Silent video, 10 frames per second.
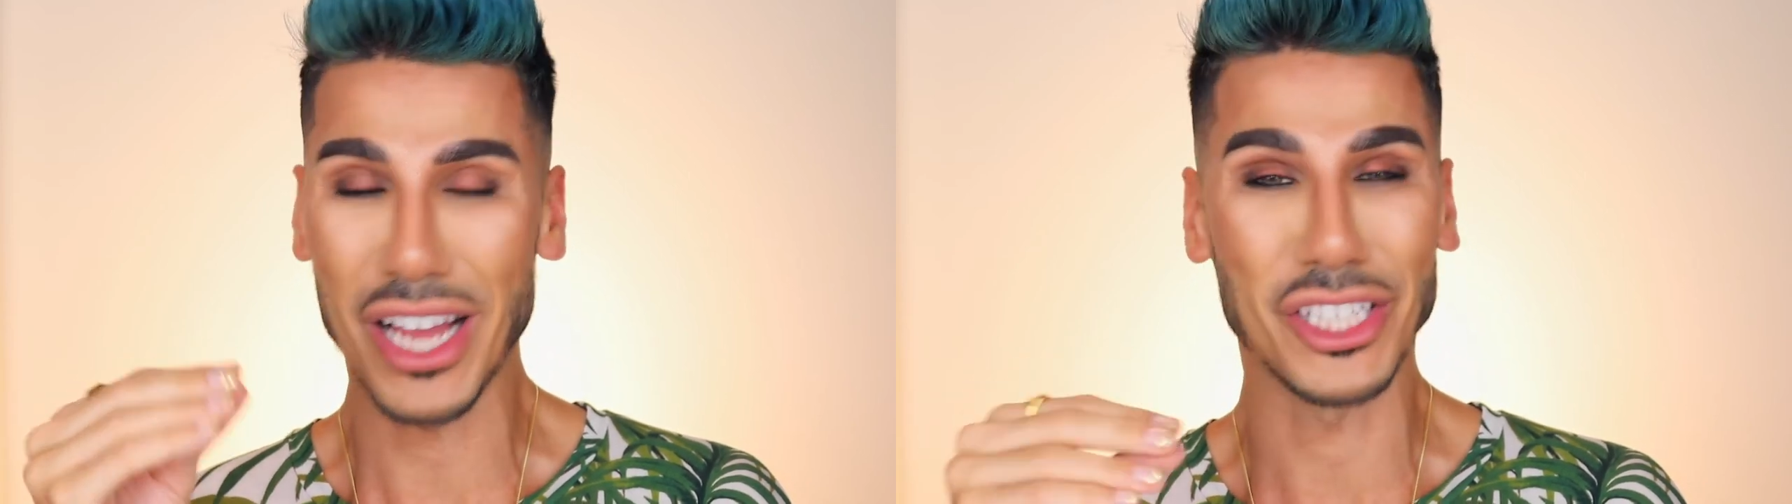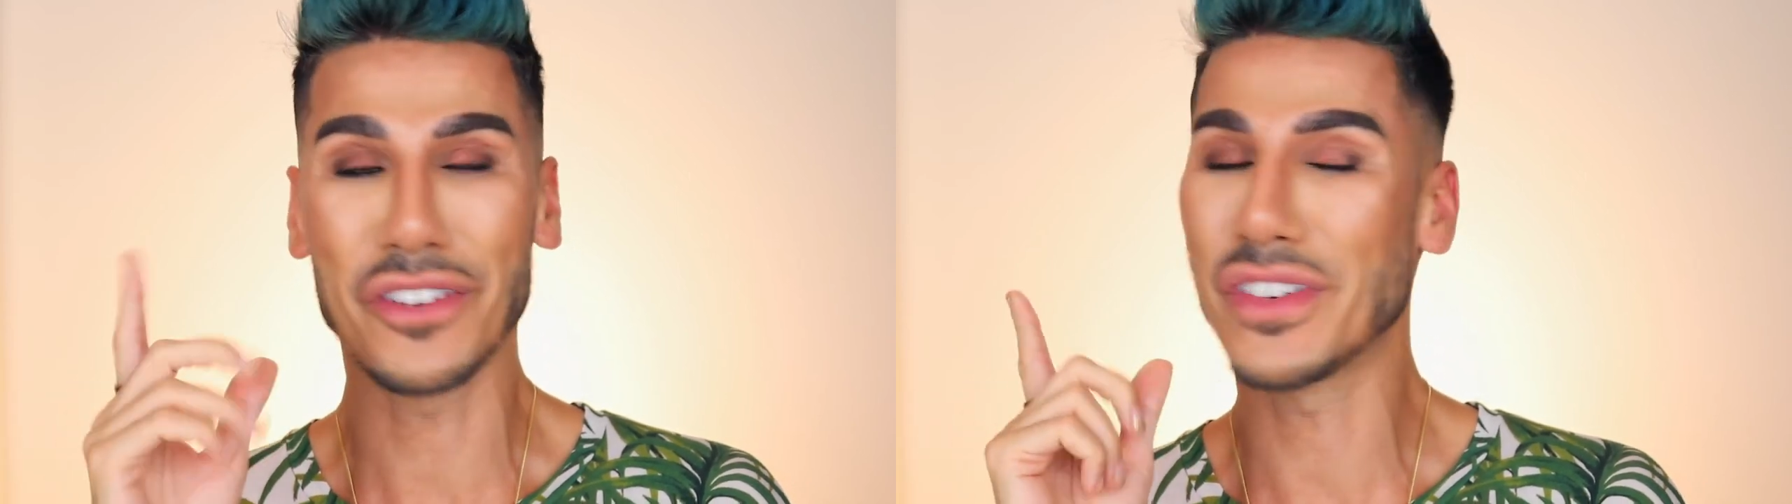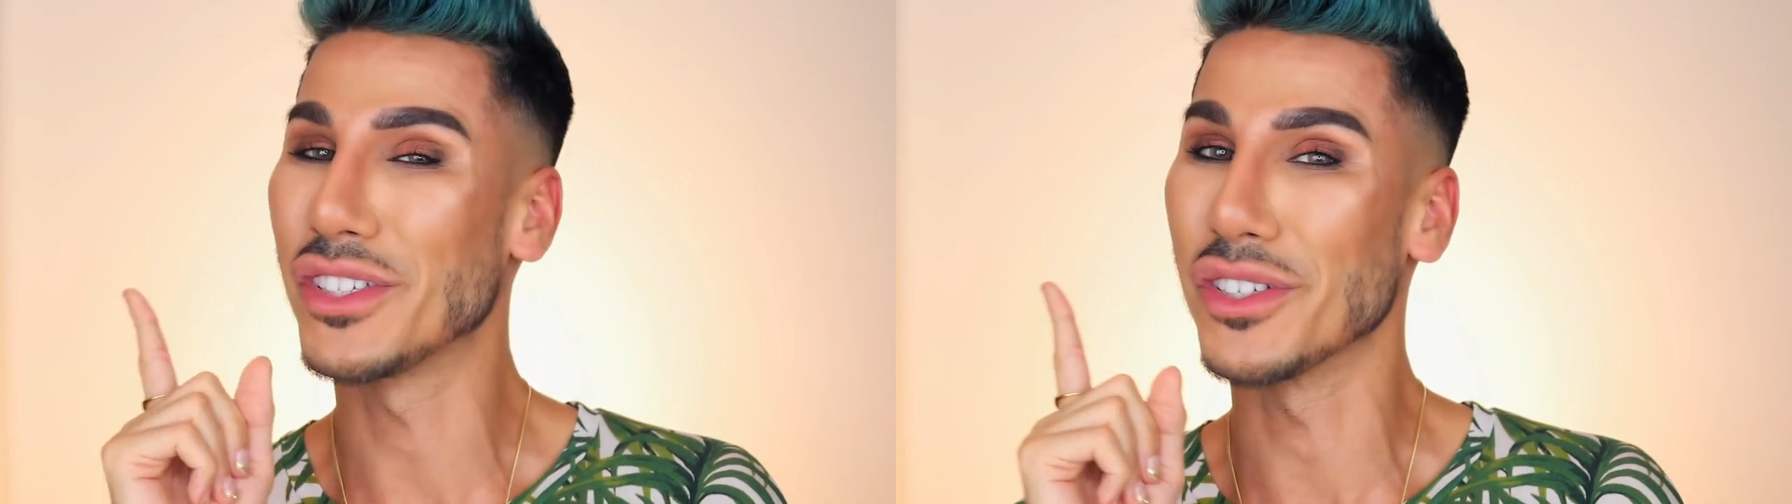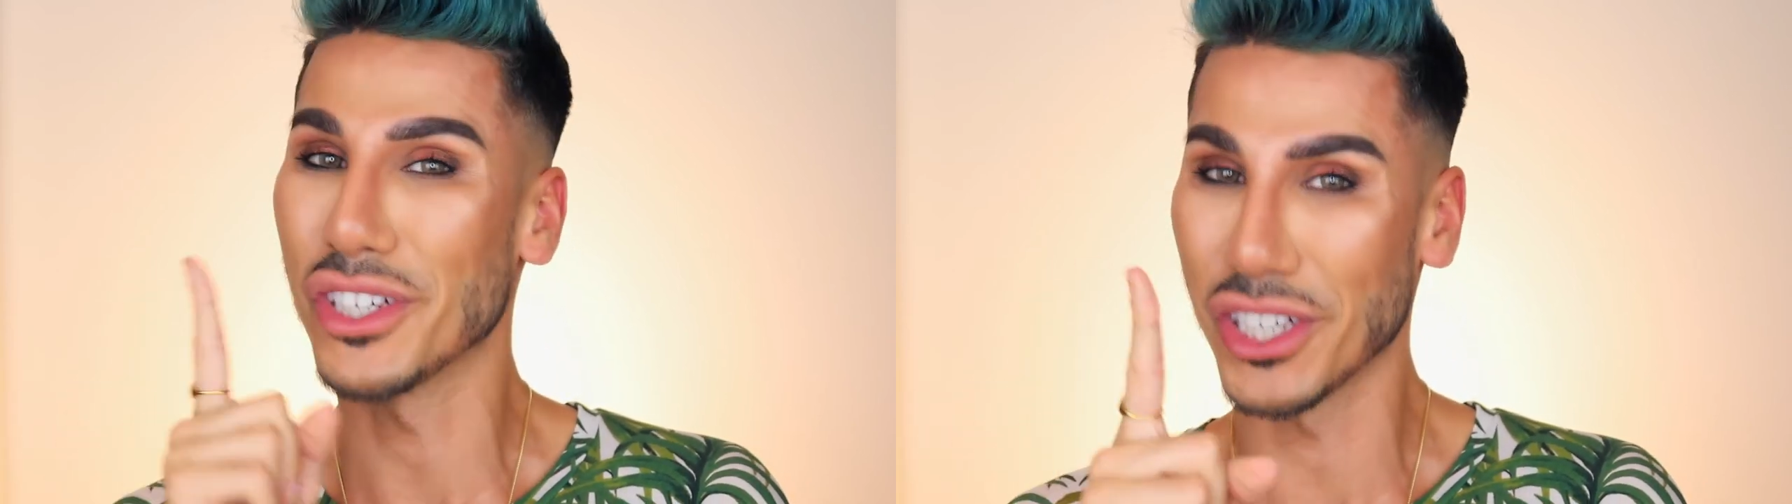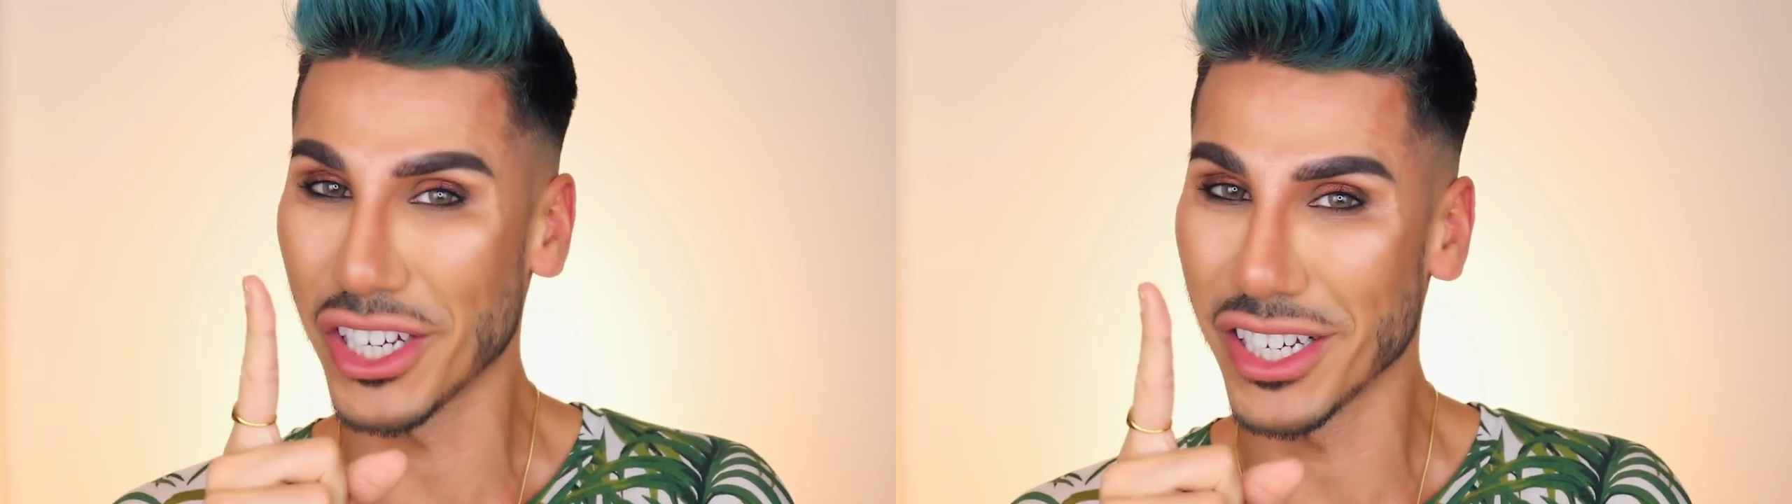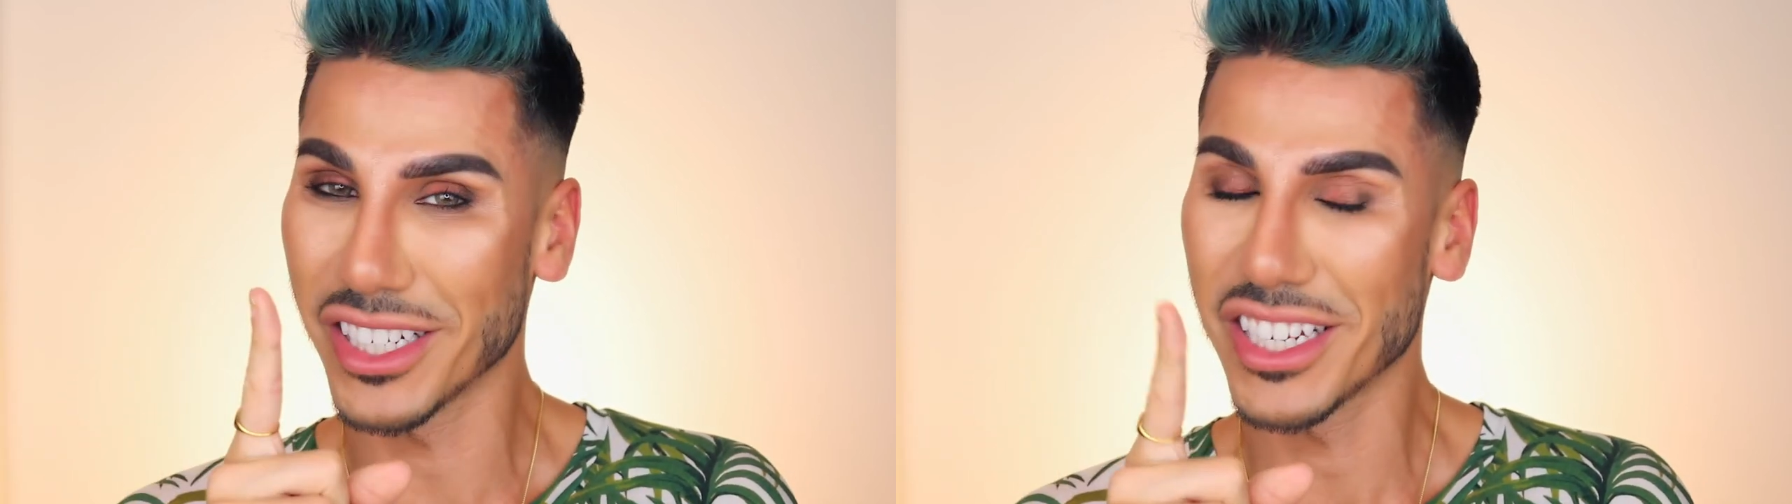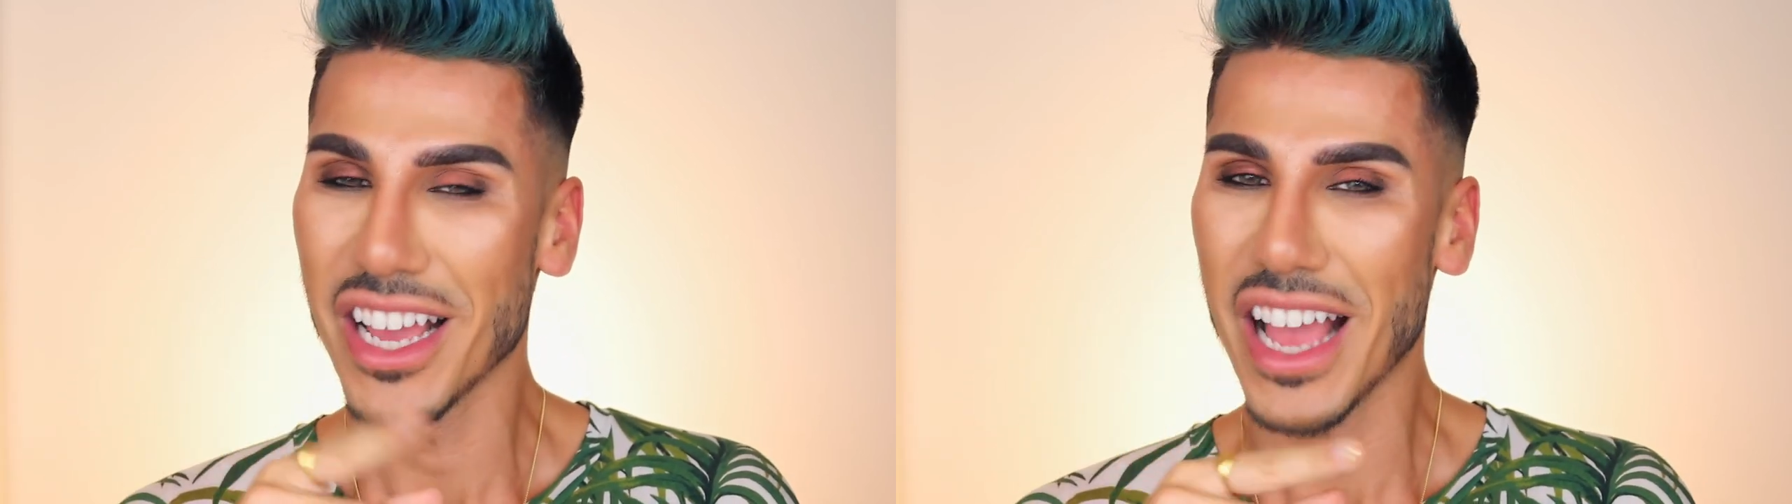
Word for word: and she feeds you good.